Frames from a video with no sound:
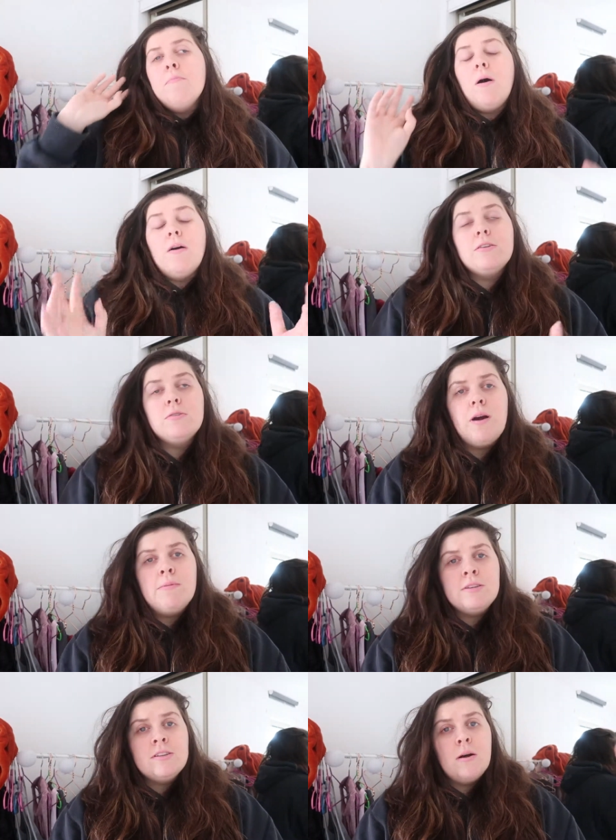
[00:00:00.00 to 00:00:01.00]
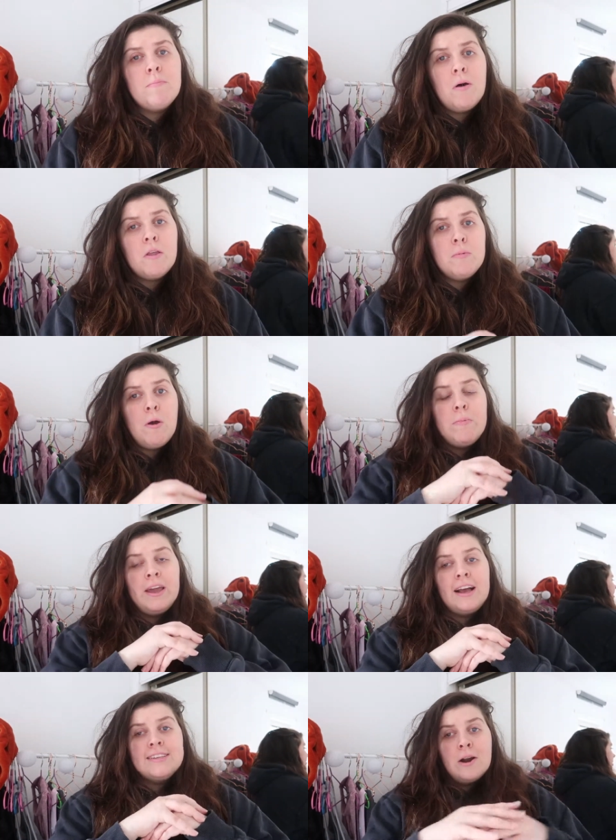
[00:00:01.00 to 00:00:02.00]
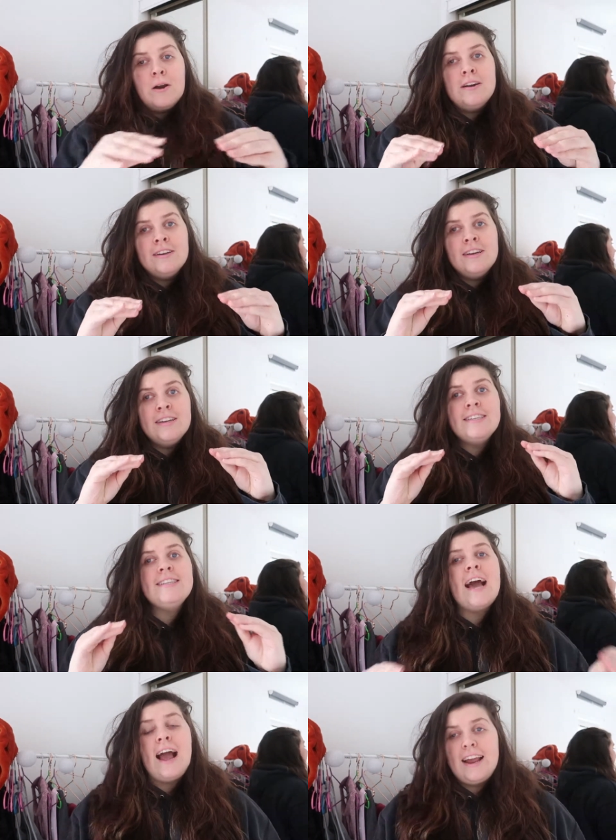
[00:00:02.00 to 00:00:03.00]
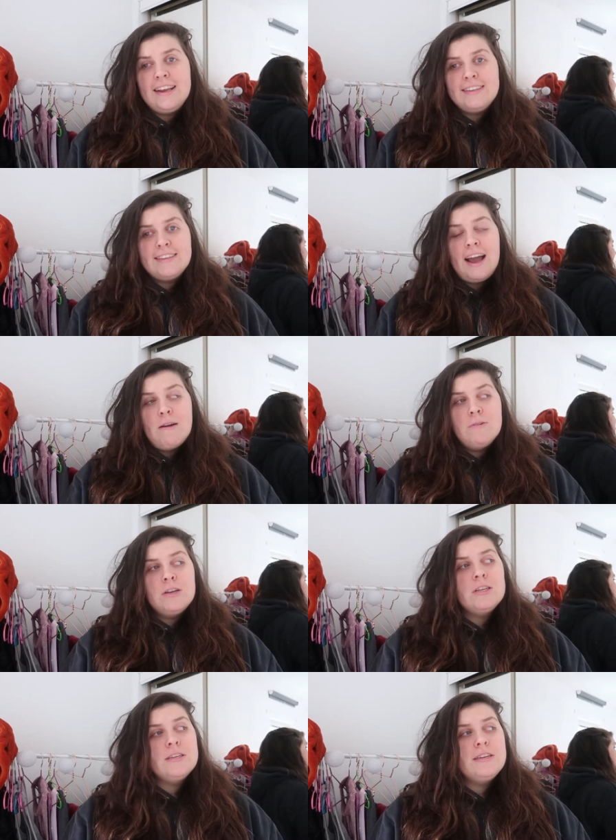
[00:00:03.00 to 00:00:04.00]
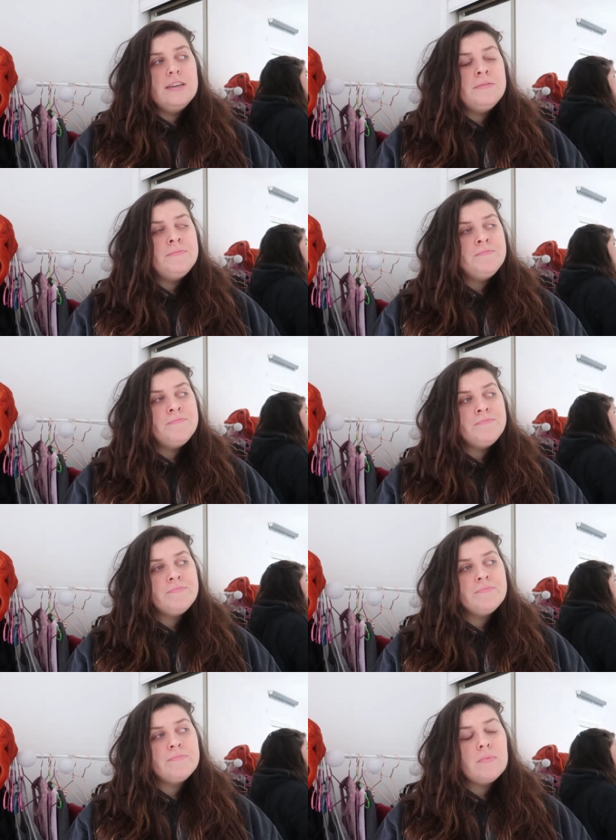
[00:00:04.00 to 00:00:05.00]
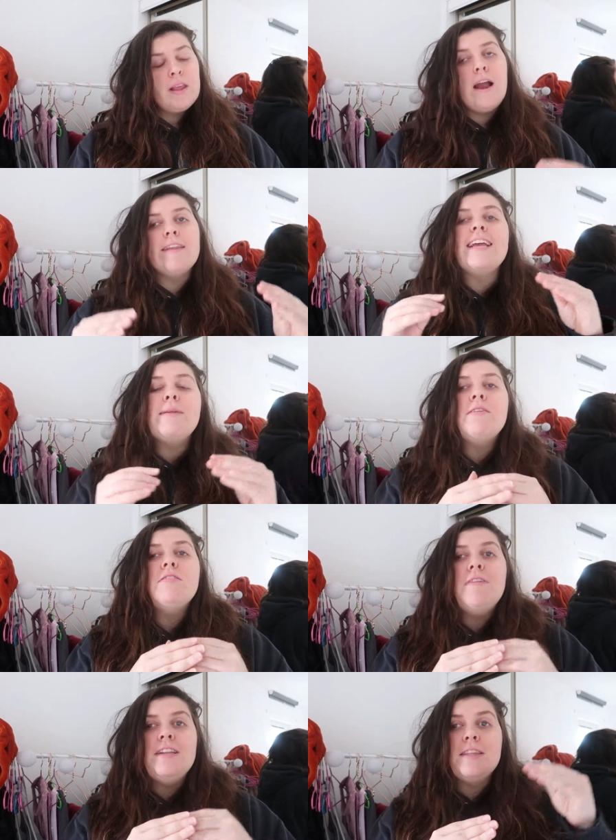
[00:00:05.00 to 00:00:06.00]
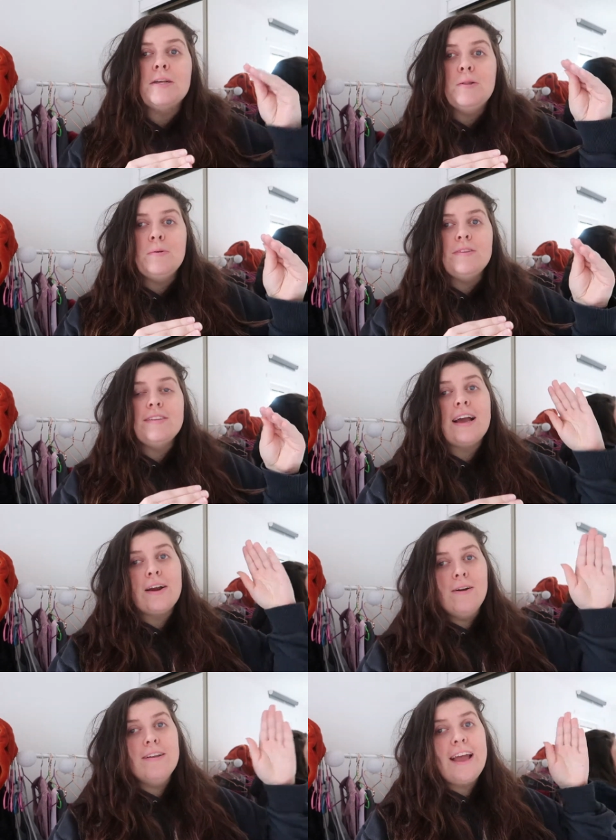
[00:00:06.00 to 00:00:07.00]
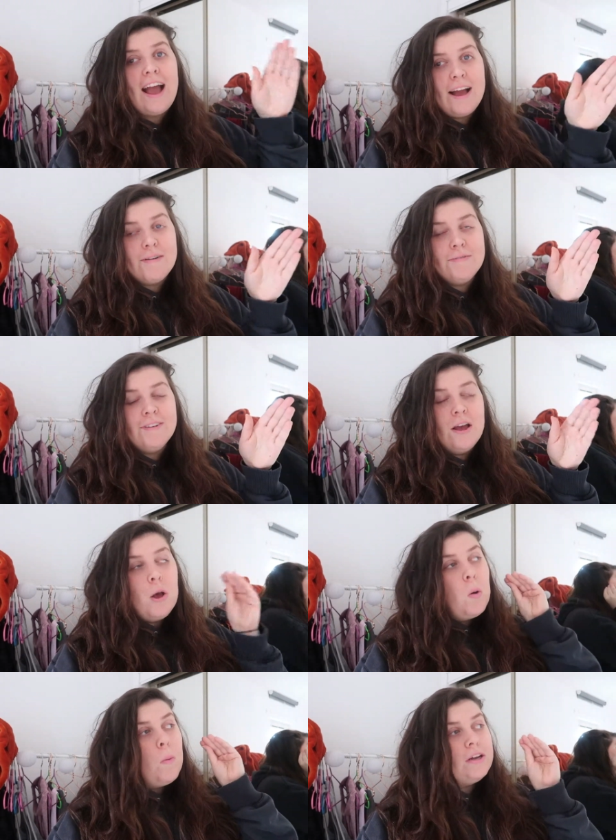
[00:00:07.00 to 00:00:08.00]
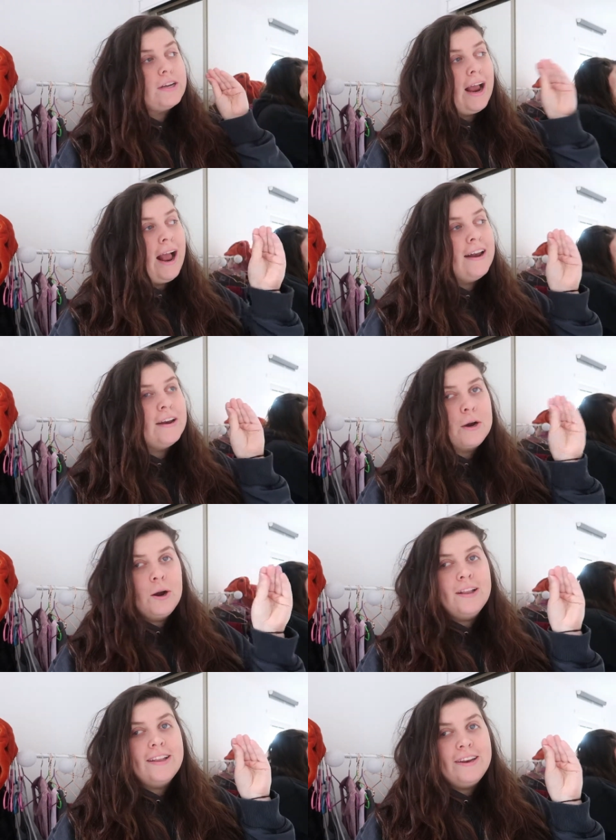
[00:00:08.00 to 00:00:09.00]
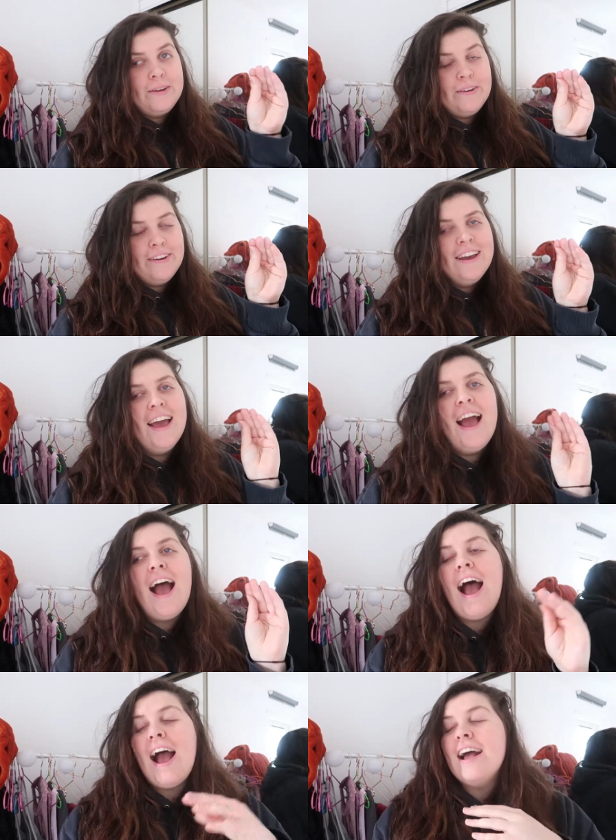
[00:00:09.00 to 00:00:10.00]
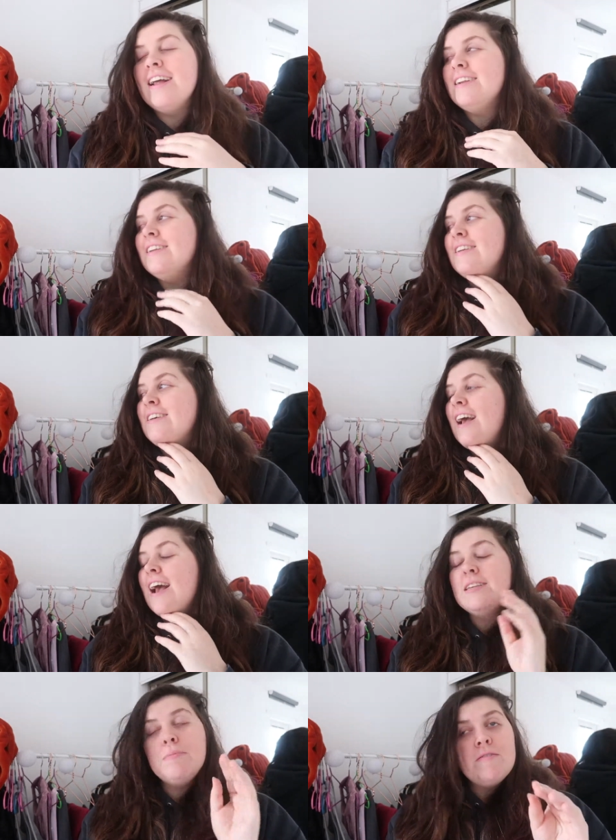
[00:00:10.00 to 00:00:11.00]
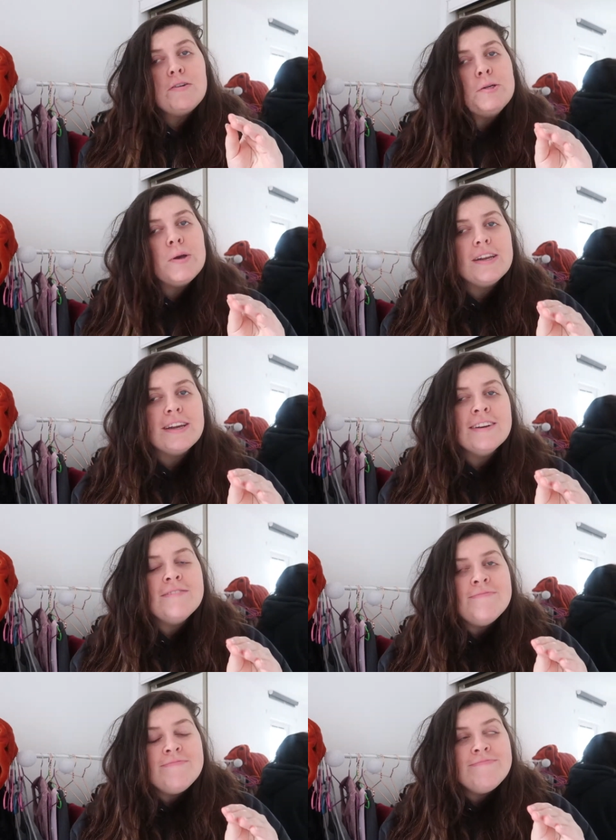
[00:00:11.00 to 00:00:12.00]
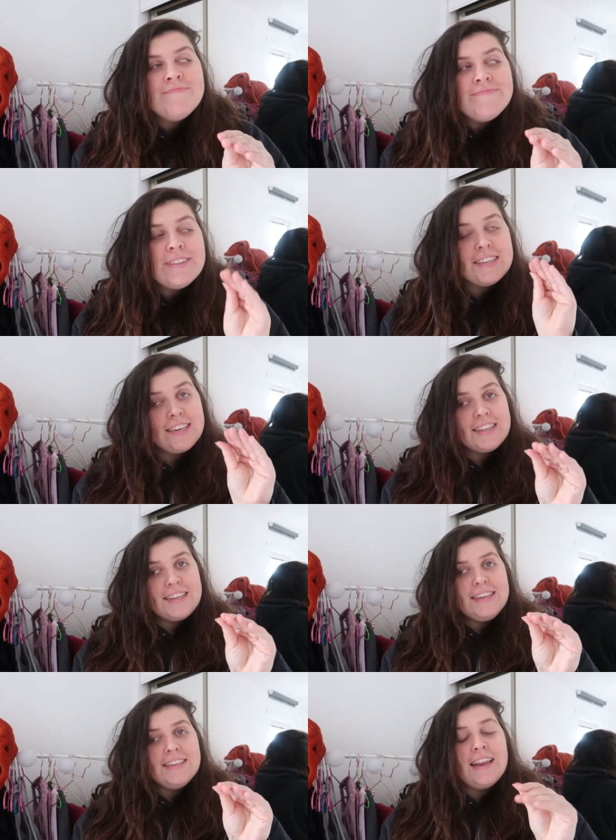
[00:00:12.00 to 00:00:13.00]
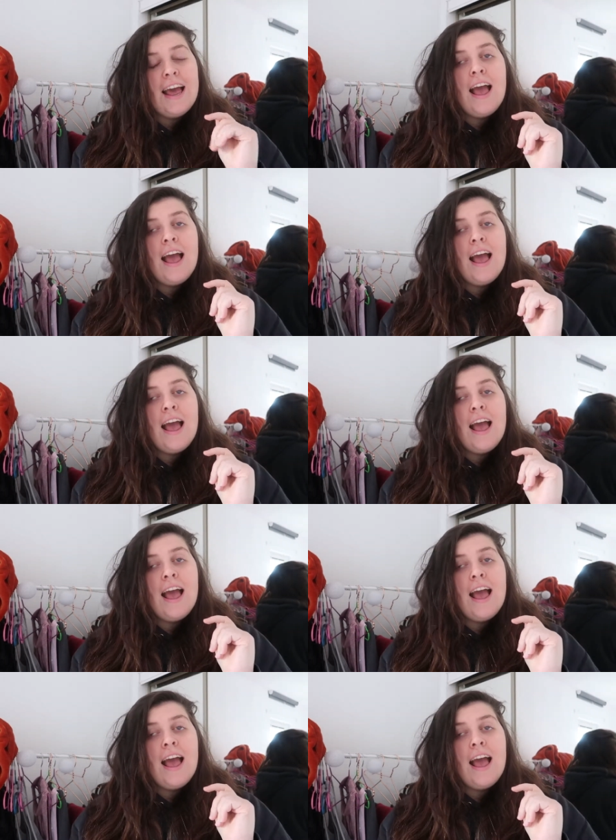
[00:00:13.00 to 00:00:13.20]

But also I'm just not bothered about being a certain size. I would just I'd like to be able to fit into the clothes I currently have, which I can't currently do. And it's a bit frustrating, to say the least.